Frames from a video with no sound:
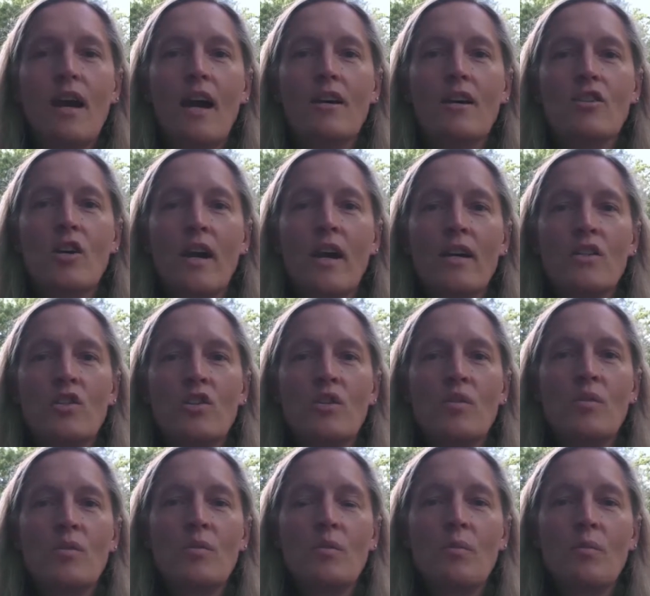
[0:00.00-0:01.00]
I try
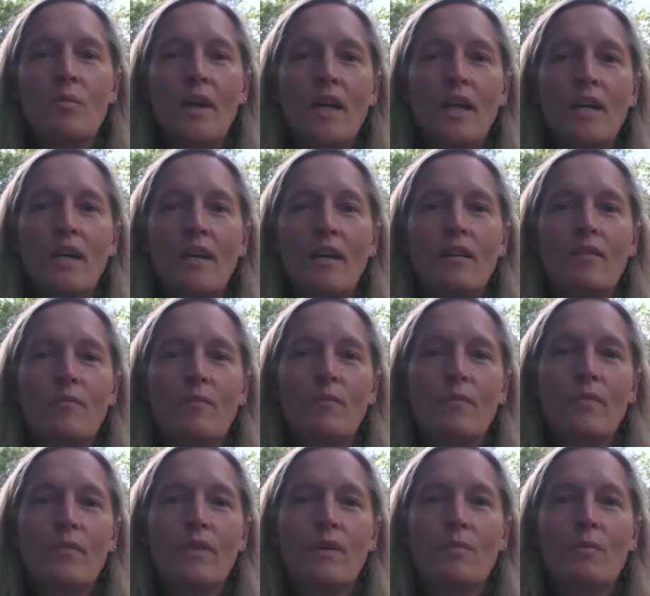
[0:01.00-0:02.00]
to make it
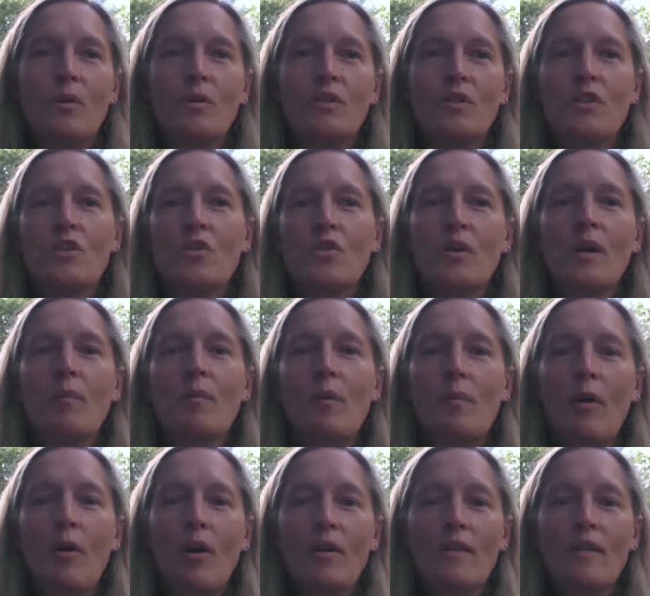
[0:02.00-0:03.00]
the most enjoyable
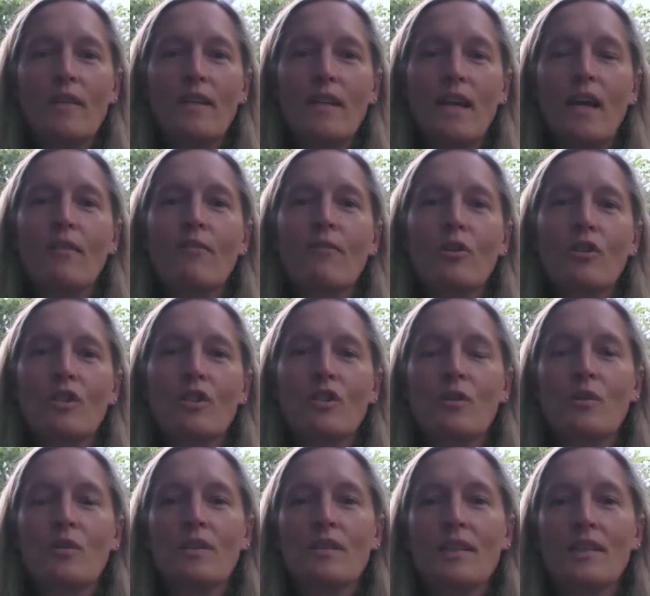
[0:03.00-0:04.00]
part of the day for
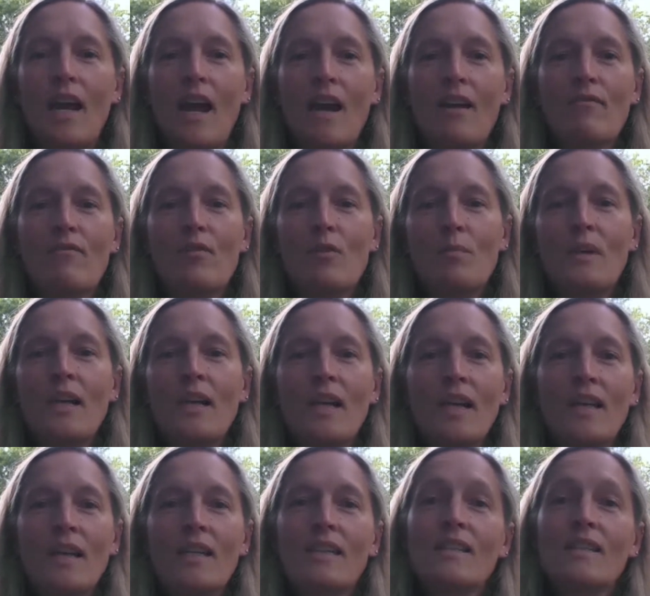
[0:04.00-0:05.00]
students and for me.
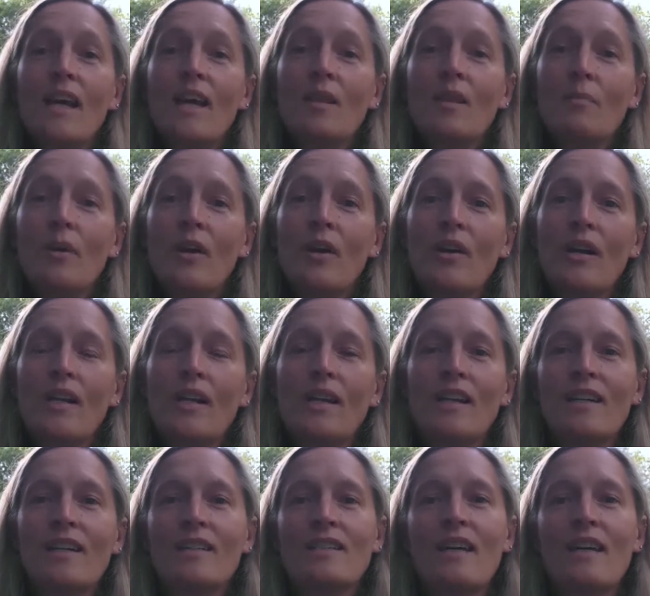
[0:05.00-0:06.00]
It is eighth period.
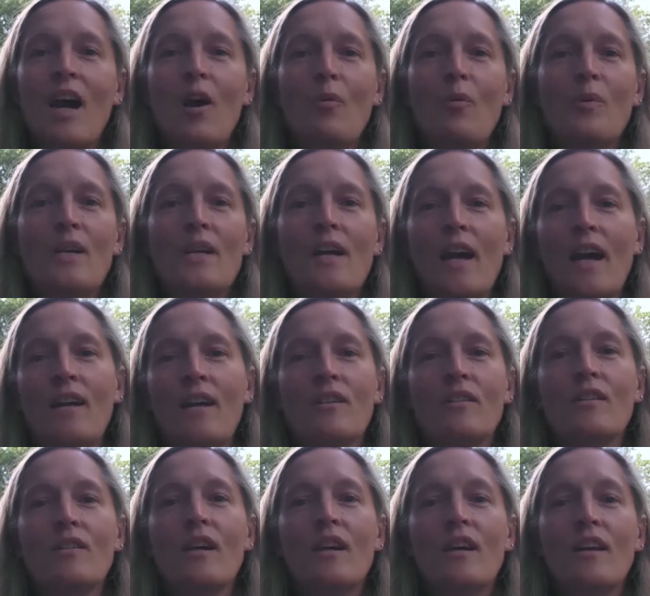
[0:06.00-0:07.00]
It is how we
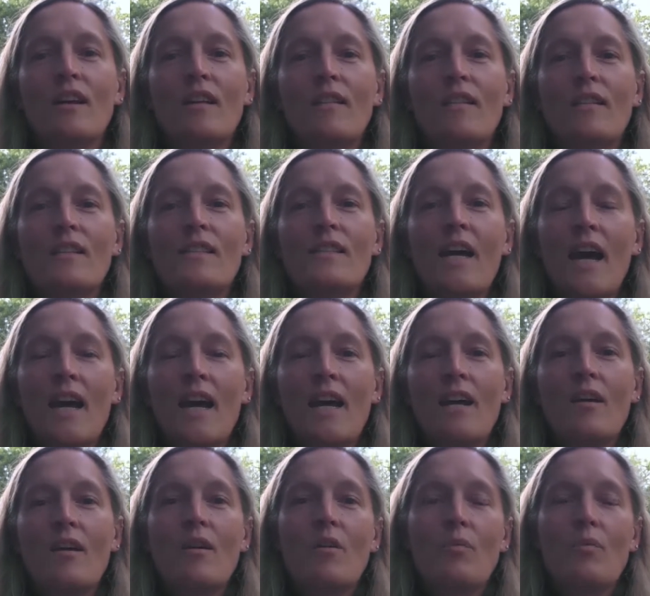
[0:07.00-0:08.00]
end the
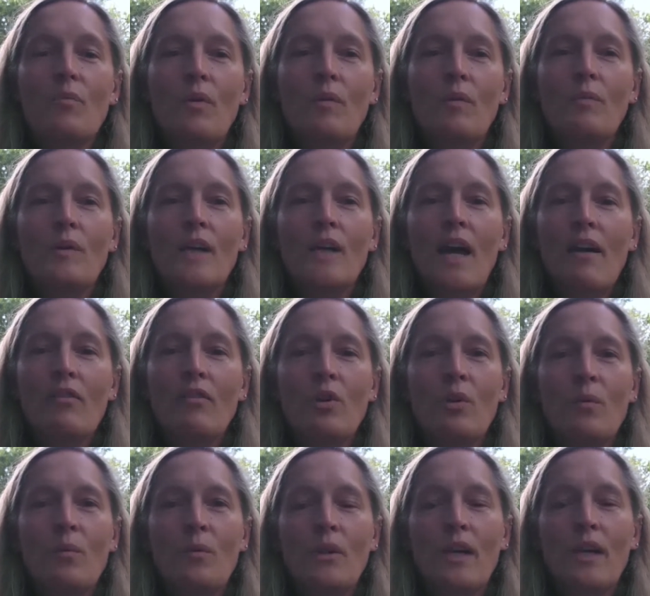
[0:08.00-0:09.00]
day when we have a
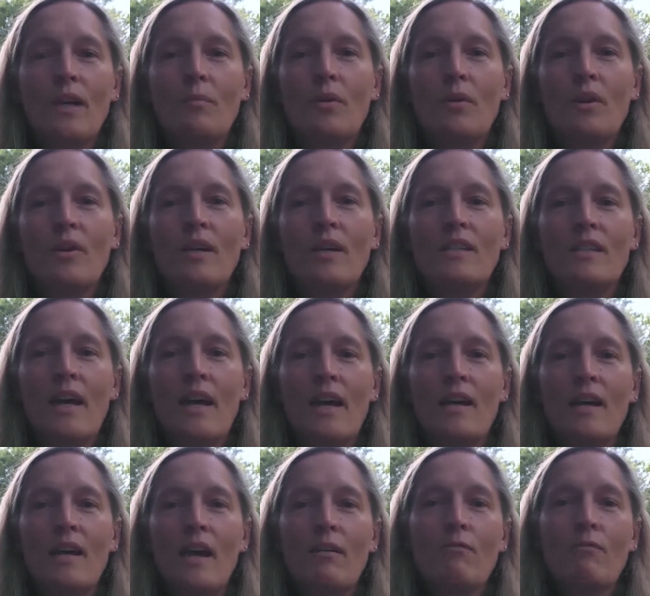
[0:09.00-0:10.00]
normal 8-period
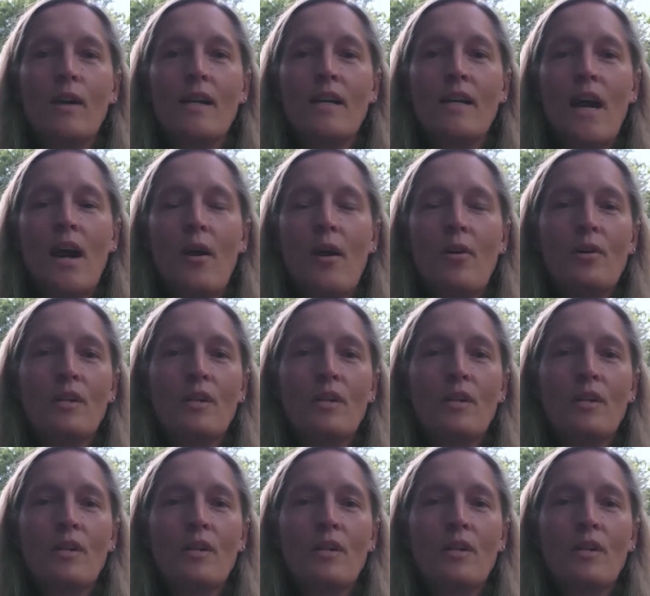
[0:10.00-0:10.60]
day. And right now